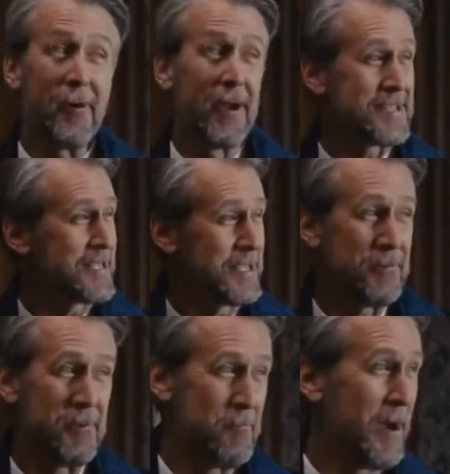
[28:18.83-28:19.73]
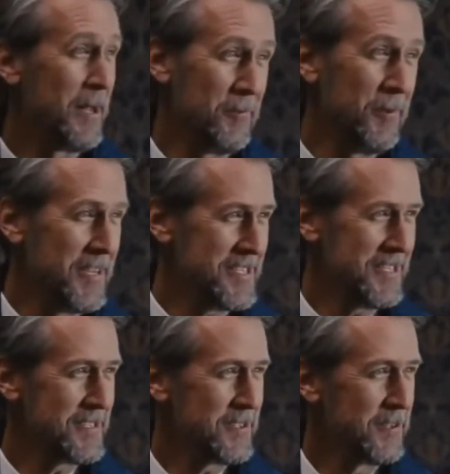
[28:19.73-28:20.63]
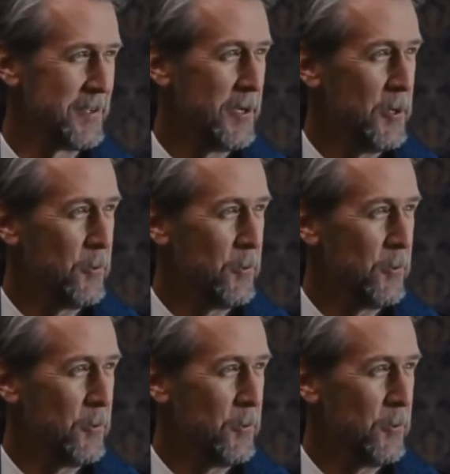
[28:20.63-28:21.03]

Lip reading: Oh, I see you a mile away, sister.